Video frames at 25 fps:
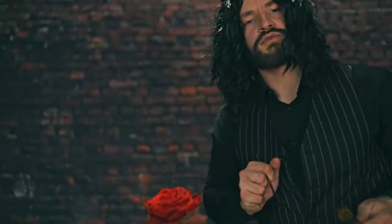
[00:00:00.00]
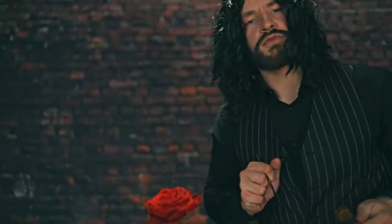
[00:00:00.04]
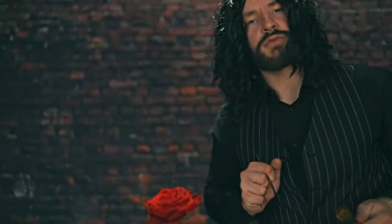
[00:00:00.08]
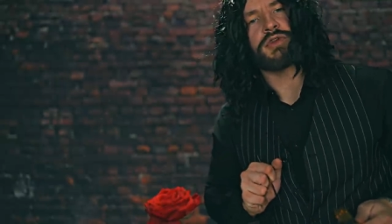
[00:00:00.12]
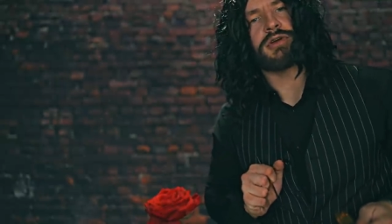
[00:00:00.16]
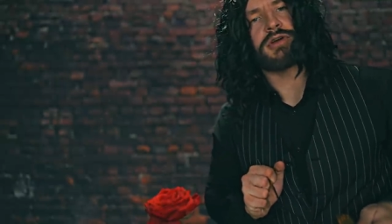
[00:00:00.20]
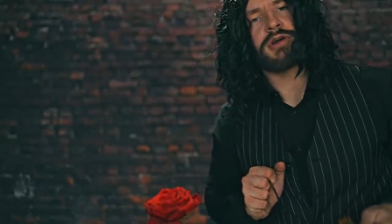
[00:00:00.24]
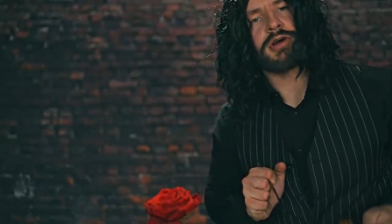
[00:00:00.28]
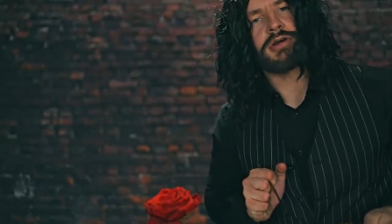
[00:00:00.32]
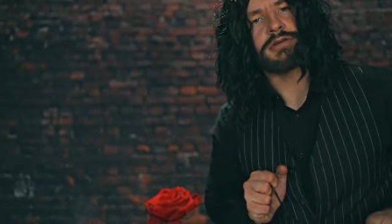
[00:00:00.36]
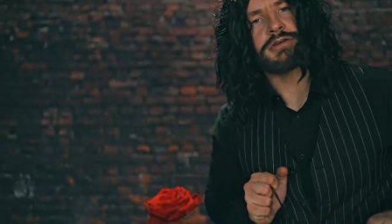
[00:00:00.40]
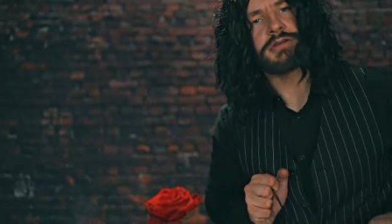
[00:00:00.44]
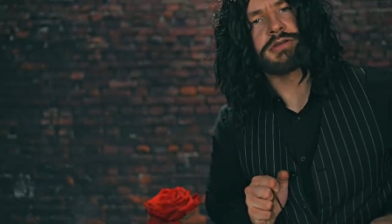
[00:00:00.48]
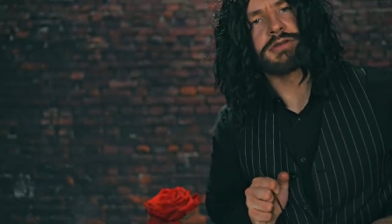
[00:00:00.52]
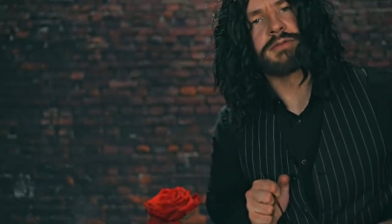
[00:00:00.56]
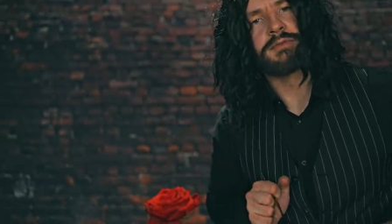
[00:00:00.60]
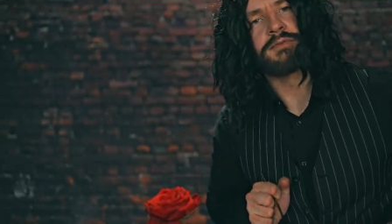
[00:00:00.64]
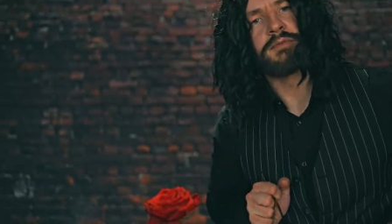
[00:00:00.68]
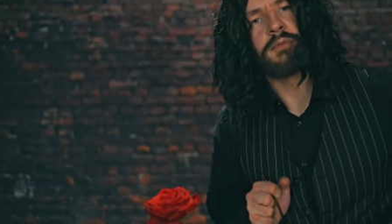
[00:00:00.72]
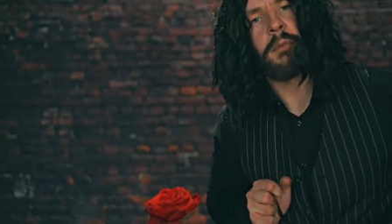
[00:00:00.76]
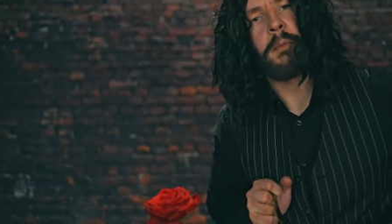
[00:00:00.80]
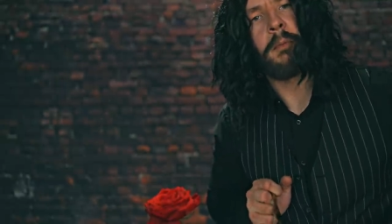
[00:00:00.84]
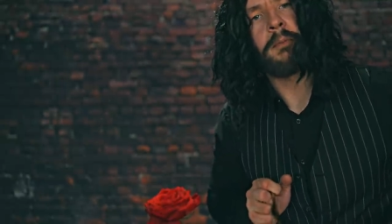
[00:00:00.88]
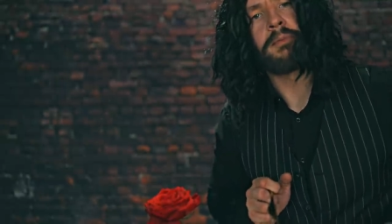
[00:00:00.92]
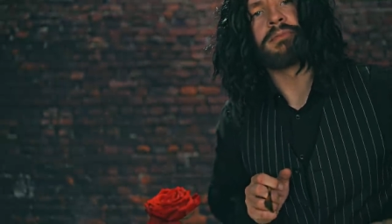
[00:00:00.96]
the guest,
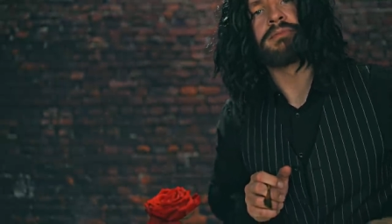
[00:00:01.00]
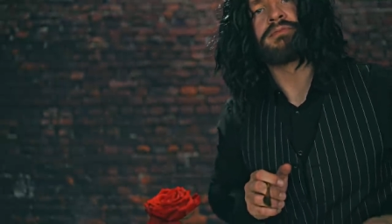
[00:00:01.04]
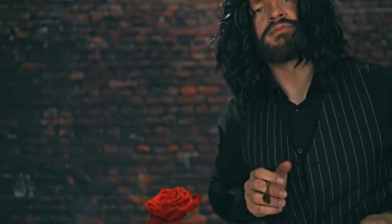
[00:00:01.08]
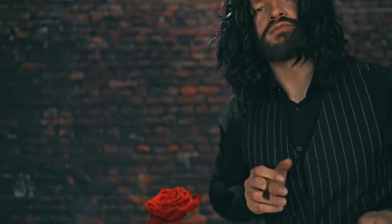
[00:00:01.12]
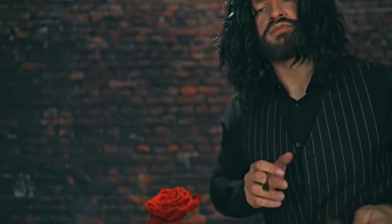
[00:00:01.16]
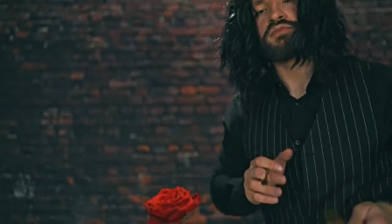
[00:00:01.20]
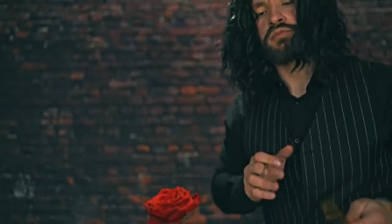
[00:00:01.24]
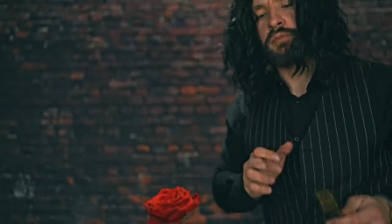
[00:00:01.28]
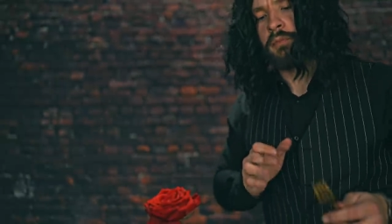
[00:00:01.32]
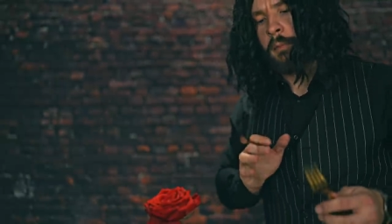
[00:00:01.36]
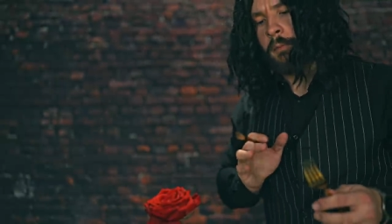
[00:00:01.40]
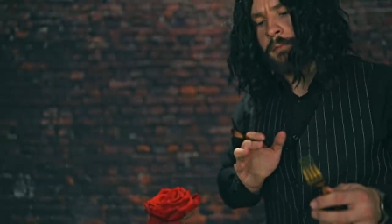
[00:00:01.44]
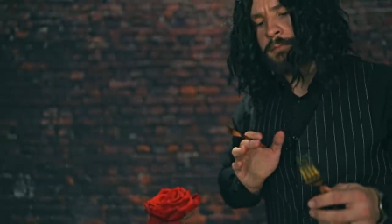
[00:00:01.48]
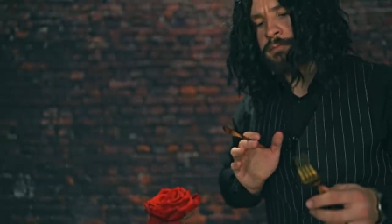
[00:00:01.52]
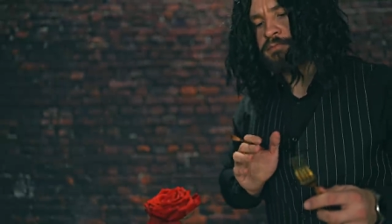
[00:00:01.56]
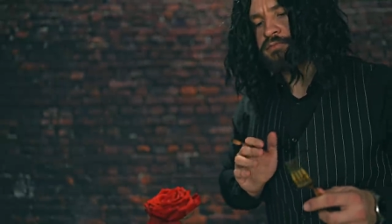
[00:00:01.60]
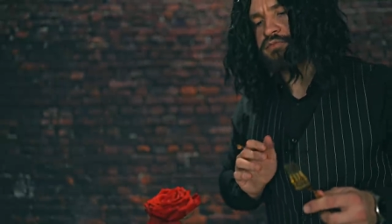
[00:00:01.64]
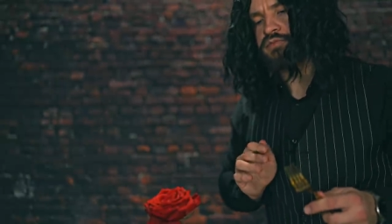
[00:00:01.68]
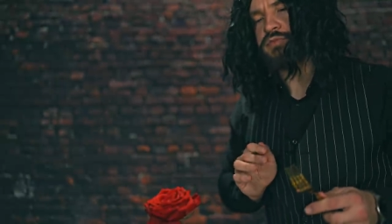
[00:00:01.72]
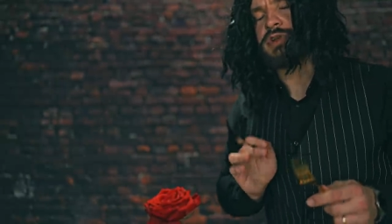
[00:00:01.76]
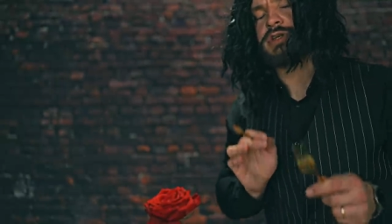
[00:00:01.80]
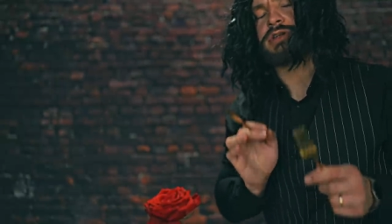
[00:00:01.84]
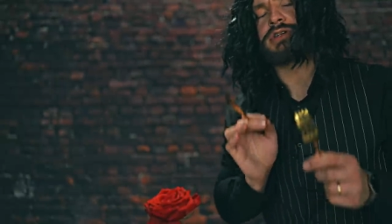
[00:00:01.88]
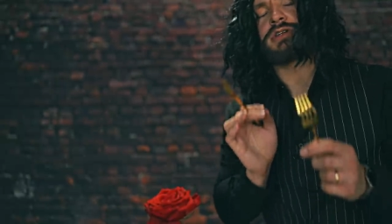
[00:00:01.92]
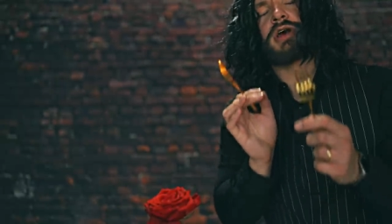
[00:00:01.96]
is
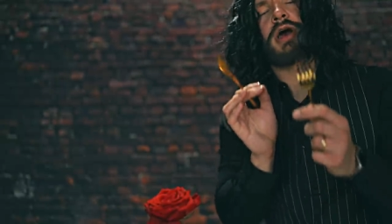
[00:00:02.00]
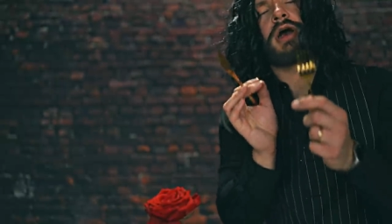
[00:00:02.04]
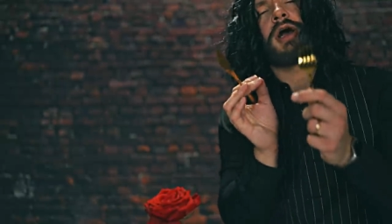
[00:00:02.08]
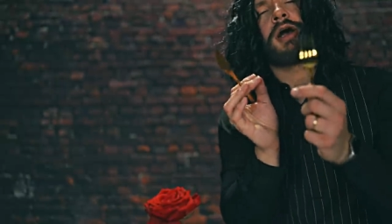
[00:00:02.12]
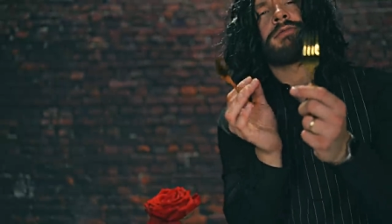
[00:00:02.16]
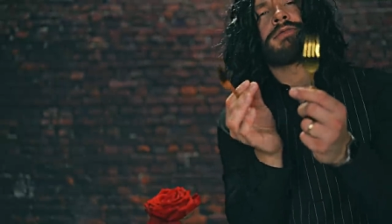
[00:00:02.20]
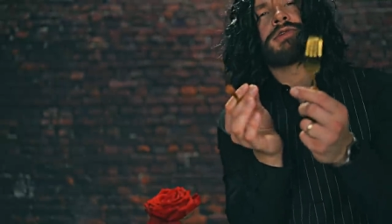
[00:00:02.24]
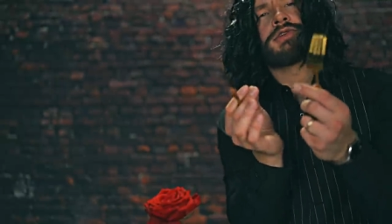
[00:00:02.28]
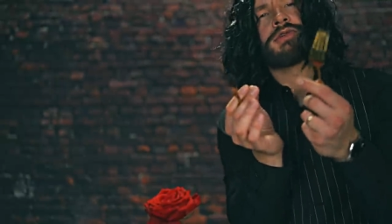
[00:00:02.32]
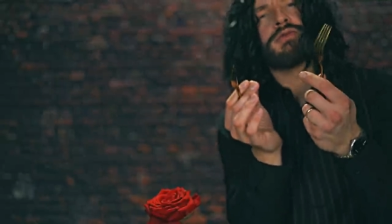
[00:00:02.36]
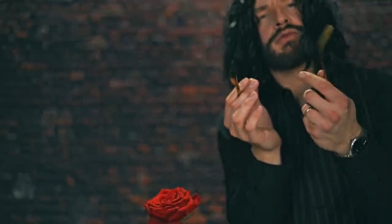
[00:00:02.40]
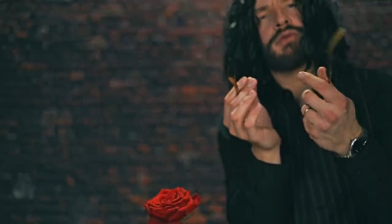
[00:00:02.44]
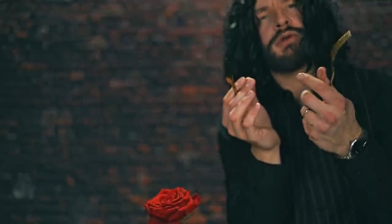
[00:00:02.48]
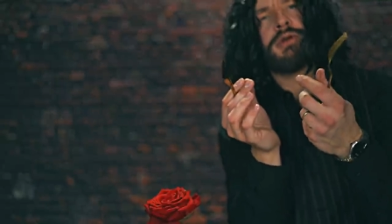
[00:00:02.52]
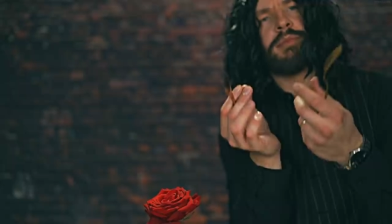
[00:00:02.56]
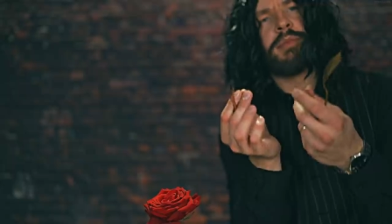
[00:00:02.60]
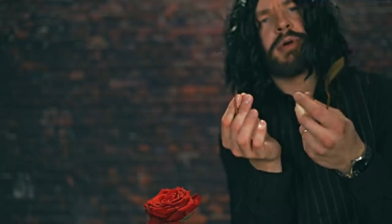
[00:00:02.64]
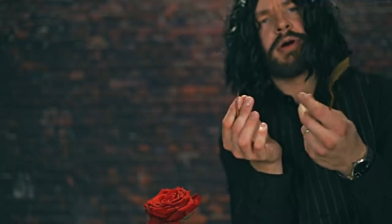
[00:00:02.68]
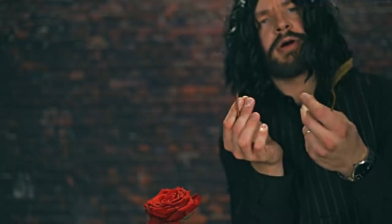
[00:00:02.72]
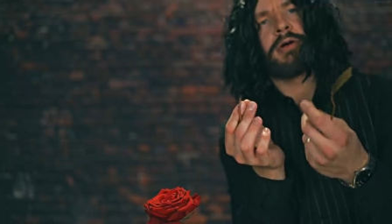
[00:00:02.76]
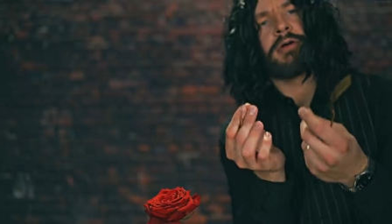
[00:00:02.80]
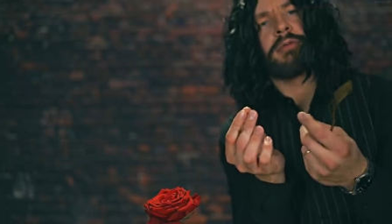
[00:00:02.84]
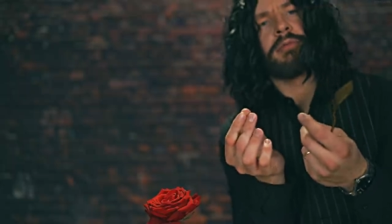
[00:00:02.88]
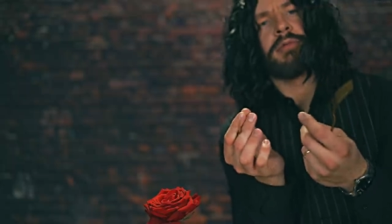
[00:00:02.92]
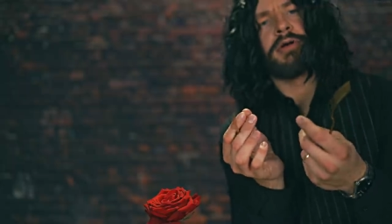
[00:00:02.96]
absolutely
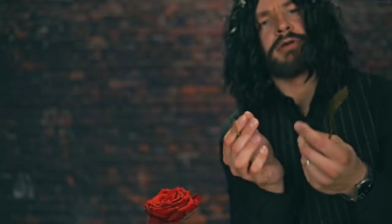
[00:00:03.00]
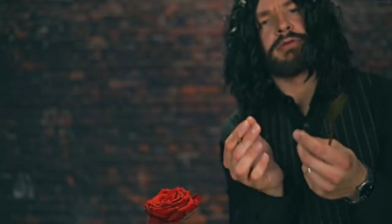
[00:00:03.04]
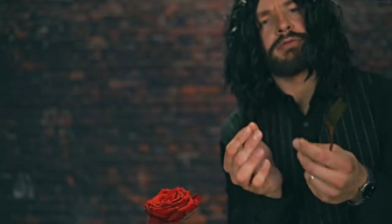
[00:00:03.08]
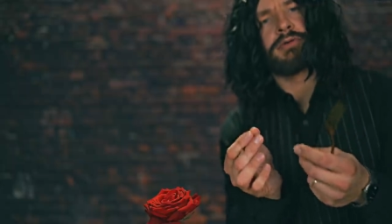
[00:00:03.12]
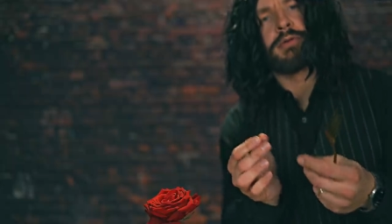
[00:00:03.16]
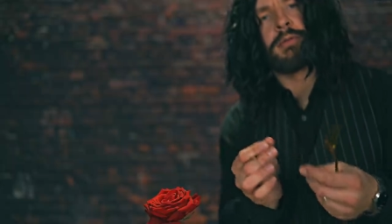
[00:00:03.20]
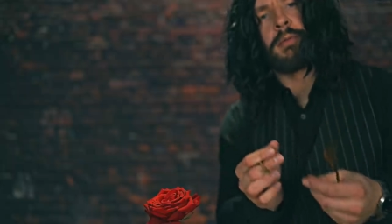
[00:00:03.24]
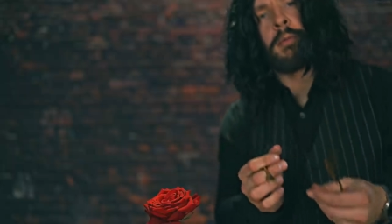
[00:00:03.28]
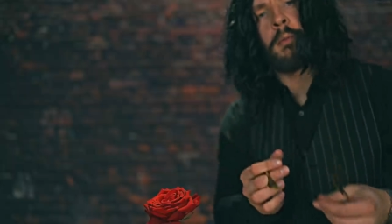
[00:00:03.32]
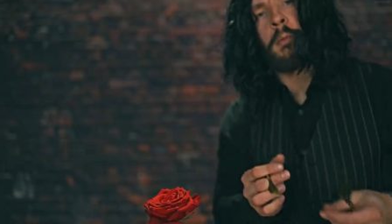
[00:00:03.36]
paramount.